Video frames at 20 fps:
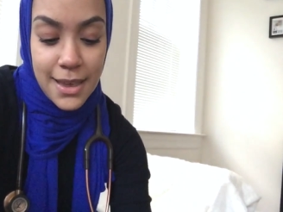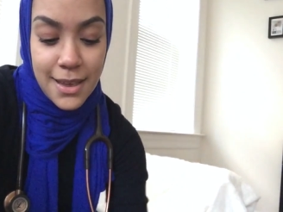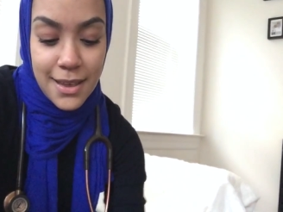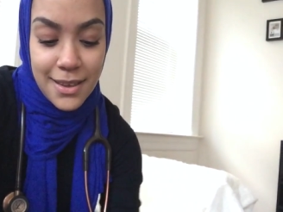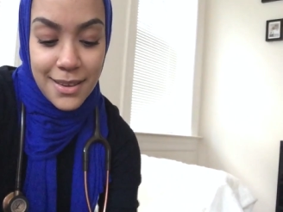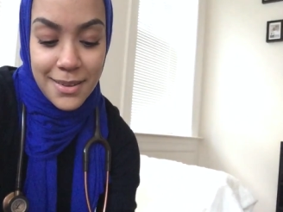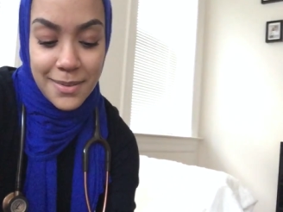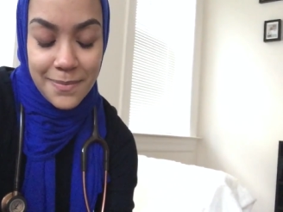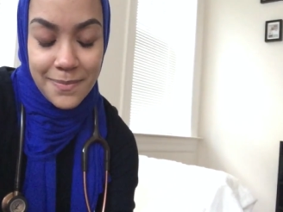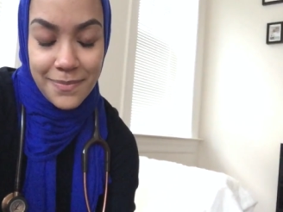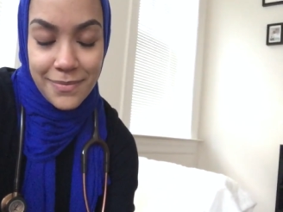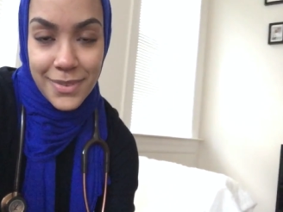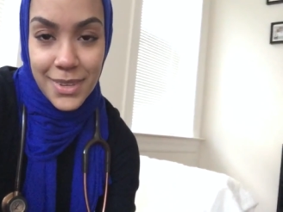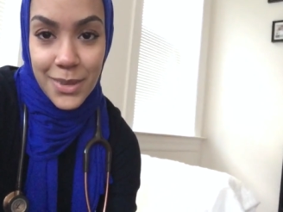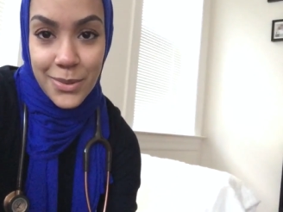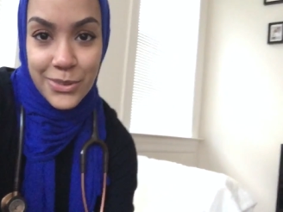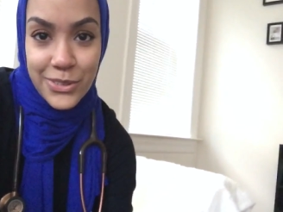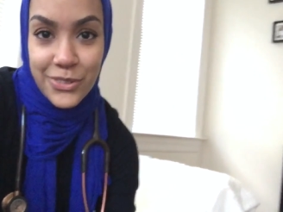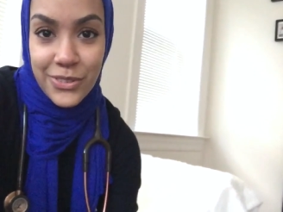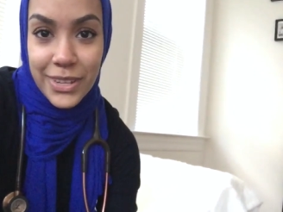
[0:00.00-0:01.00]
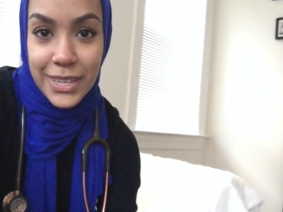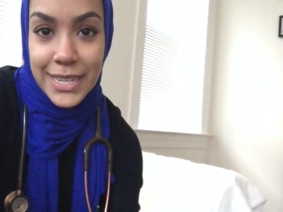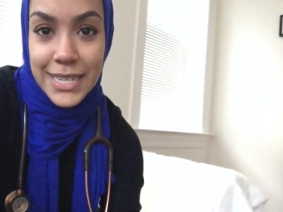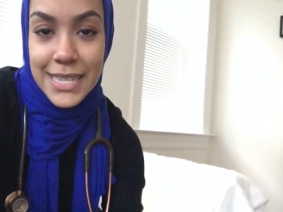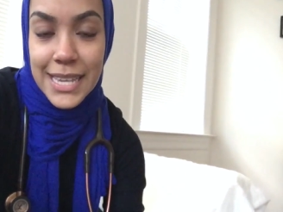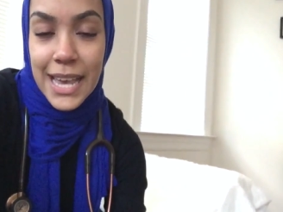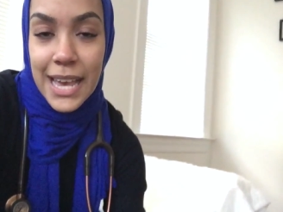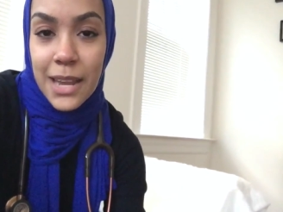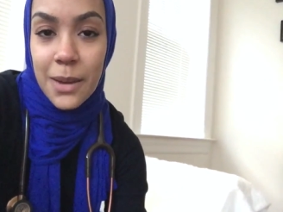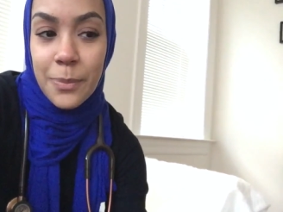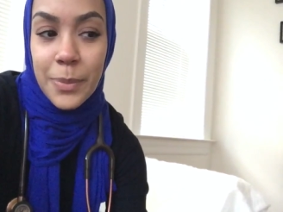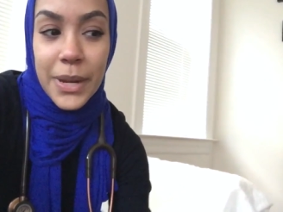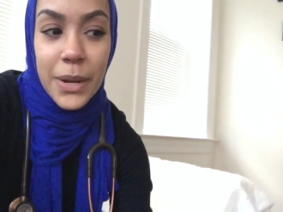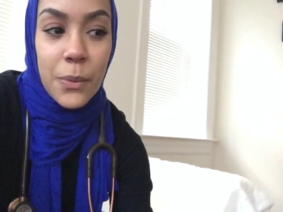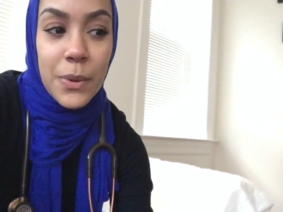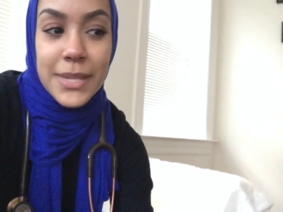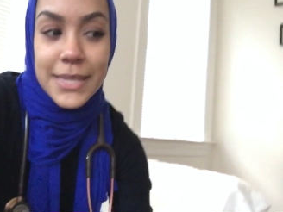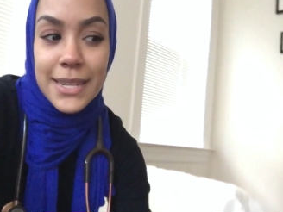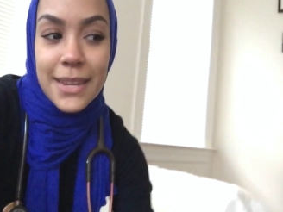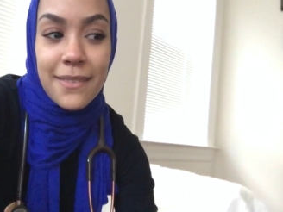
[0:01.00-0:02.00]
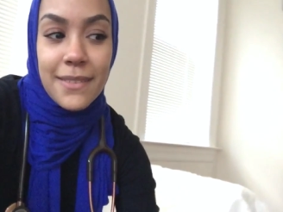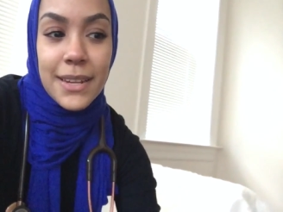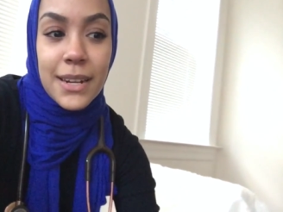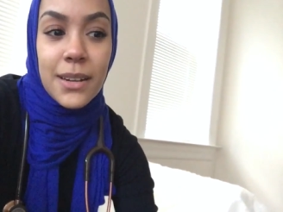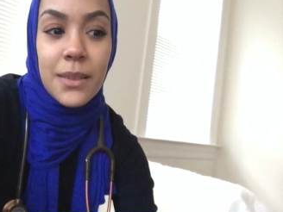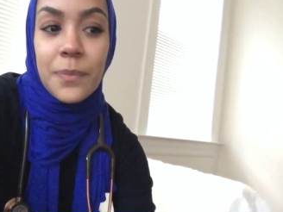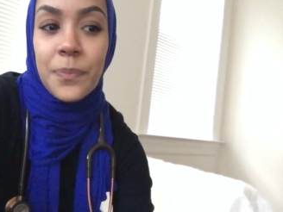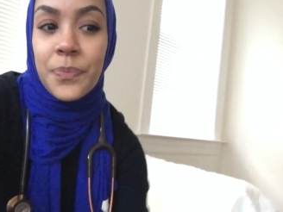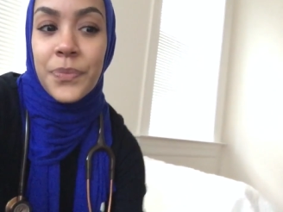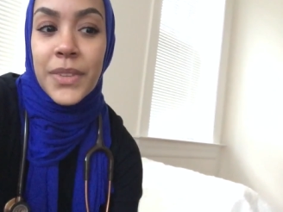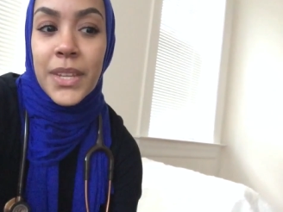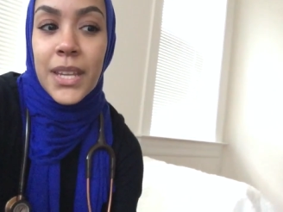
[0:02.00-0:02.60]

It was really sad, but it wasn't even,